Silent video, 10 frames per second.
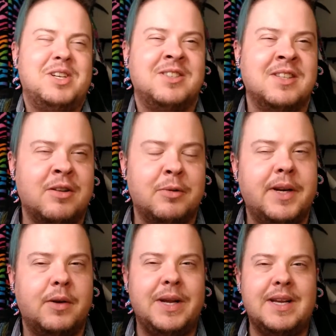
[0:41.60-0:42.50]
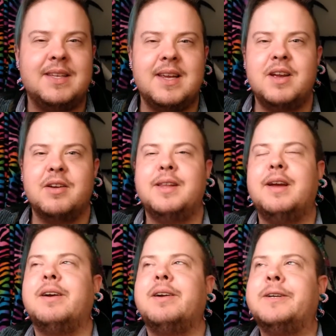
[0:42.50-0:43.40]
just a little bit of wheezing here and
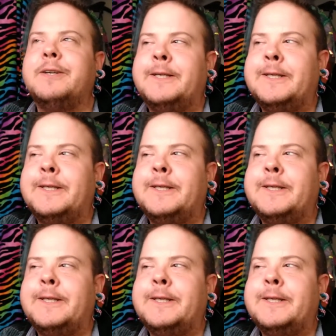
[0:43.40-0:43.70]
there.